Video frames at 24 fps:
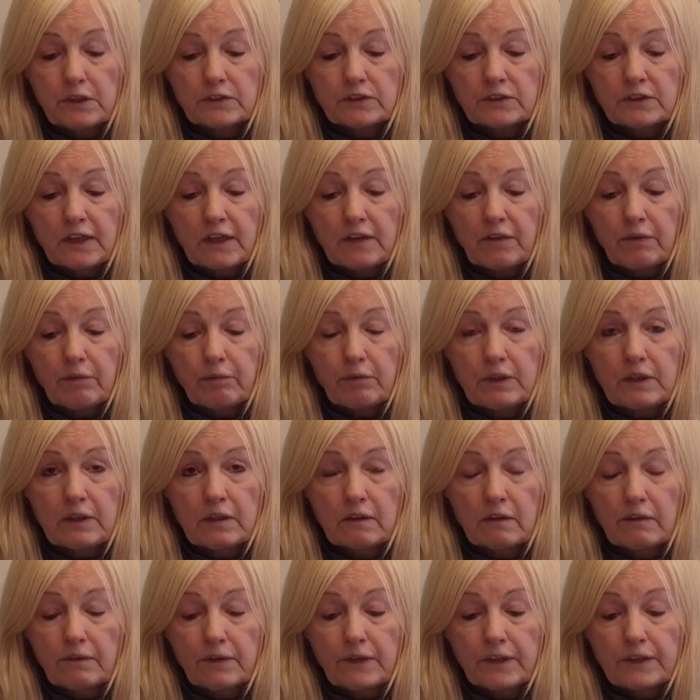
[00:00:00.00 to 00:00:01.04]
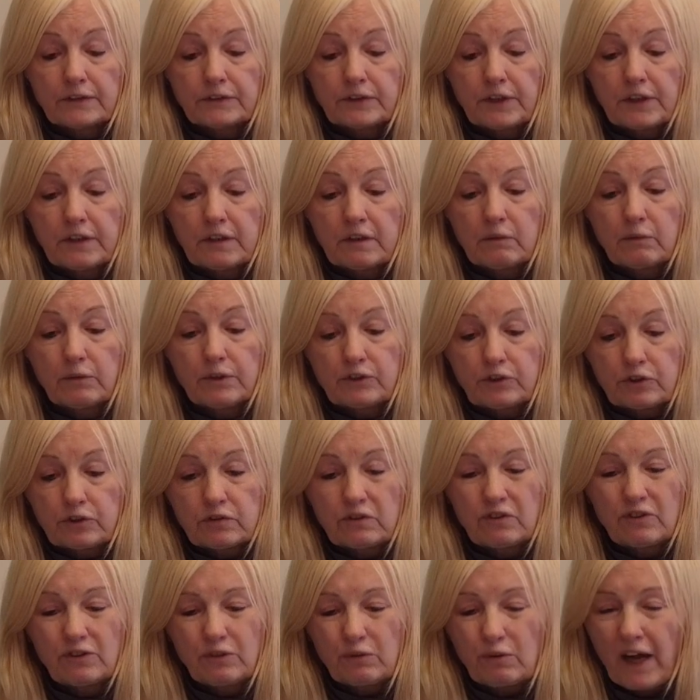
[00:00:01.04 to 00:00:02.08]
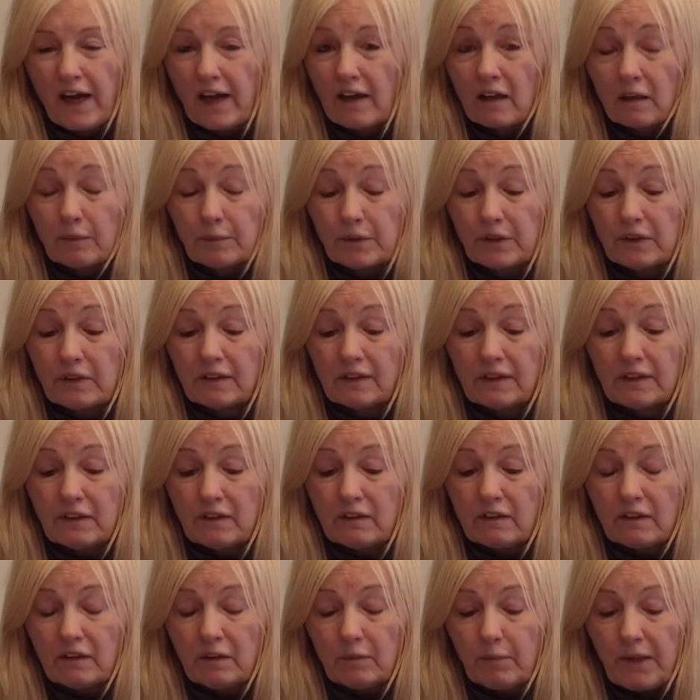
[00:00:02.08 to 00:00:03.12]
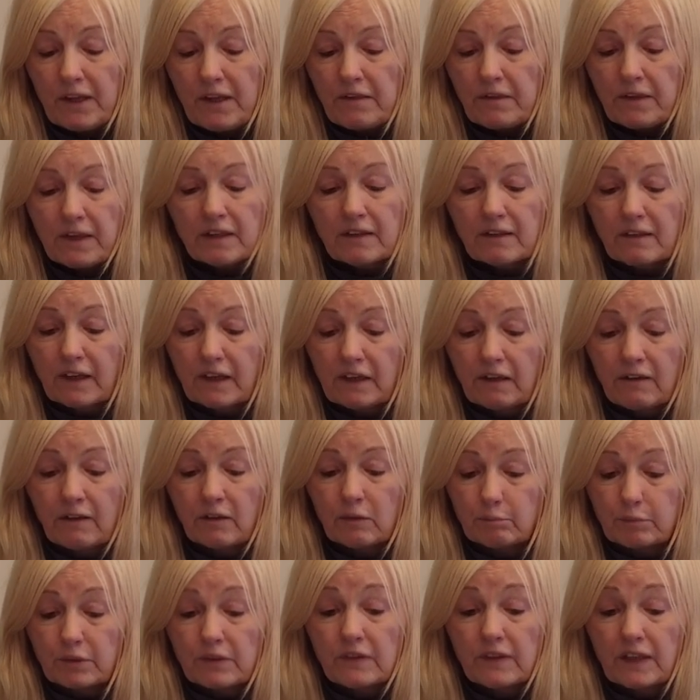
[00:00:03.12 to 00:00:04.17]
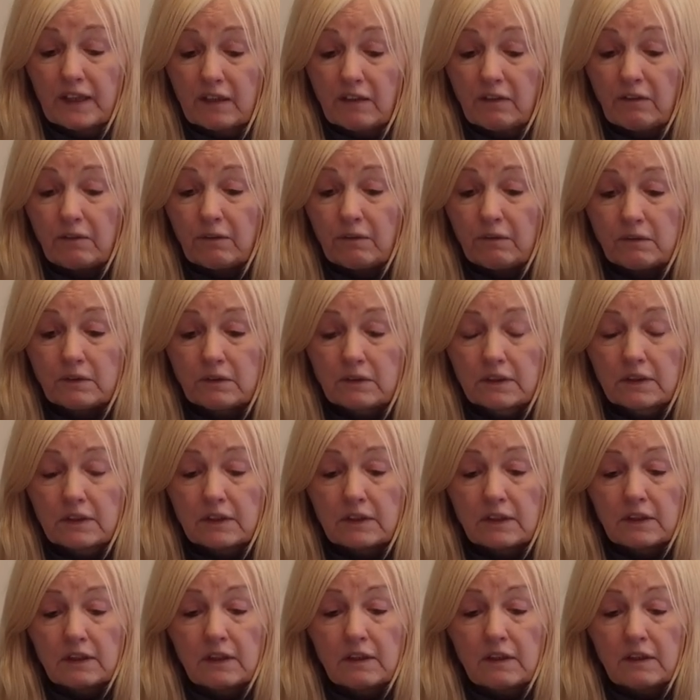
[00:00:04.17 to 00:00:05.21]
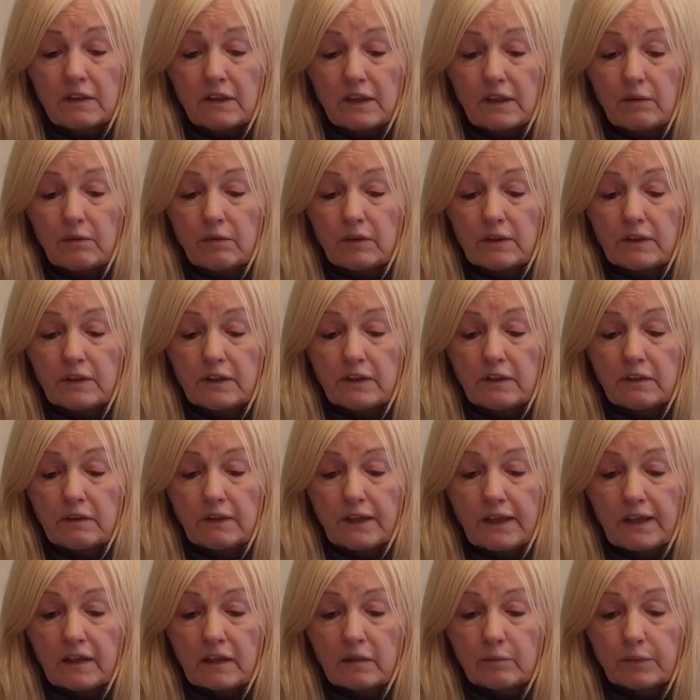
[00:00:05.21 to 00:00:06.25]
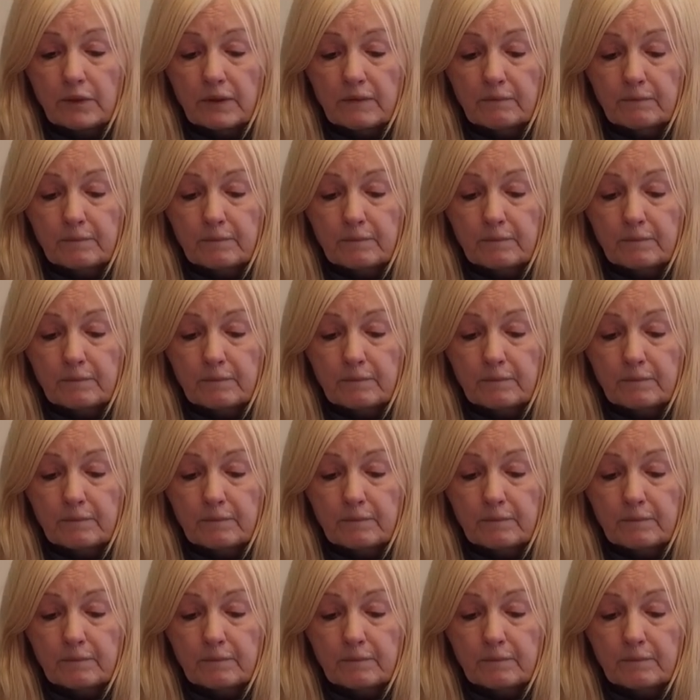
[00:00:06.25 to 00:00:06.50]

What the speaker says: It's got three little things here, which do help. You know, you may think they don't, but they do. They really do help.